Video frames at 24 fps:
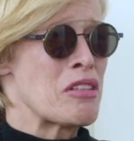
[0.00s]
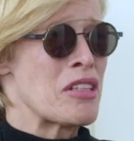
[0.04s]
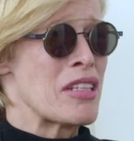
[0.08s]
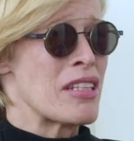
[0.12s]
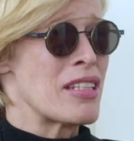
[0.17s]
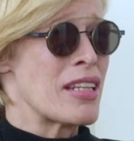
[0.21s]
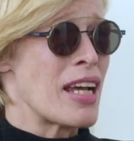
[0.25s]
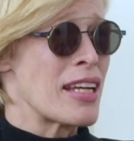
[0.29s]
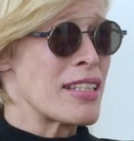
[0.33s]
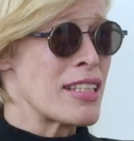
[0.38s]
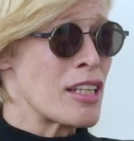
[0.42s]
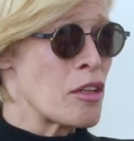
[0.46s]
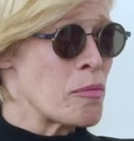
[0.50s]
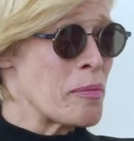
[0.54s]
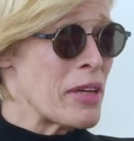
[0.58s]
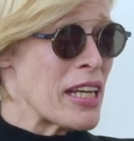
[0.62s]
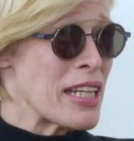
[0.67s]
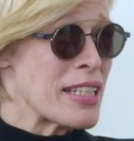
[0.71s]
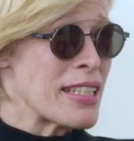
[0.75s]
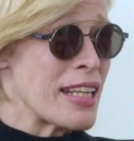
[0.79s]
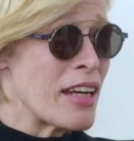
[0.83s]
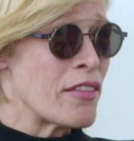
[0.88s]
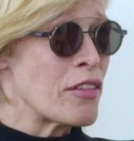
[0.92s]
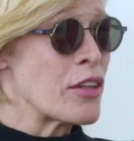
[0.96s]
disgusting
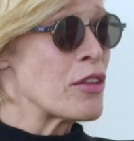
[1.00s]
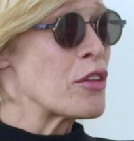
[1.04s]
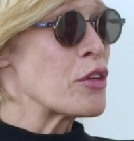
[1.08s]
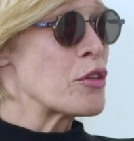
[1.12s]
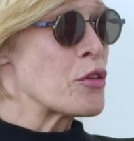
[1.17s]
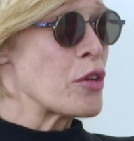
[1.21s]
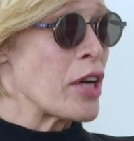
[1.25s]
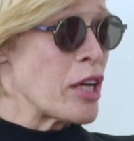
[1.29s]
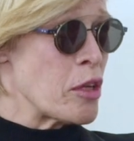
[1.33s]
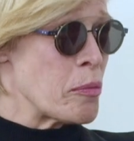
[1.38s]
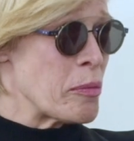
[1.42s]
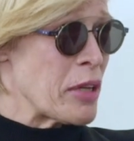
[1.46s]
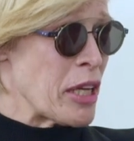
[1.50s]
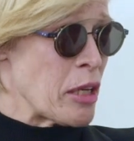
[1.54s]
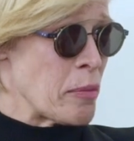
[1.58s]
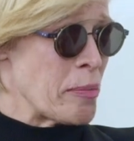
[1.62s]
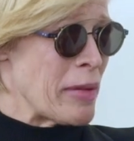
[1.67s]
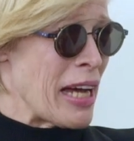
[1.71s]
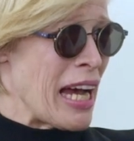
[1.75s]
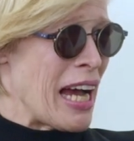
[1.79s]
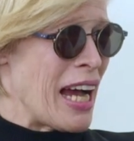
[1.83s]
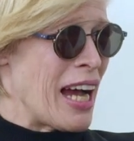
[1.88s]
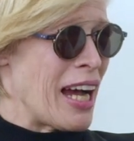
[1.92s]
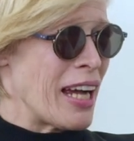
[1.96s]
pigs ever, and they're trying to bring him
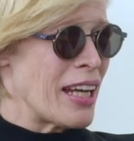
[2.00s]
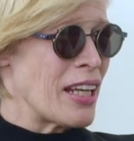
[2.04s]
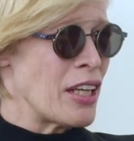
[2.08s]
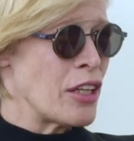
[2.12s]
back.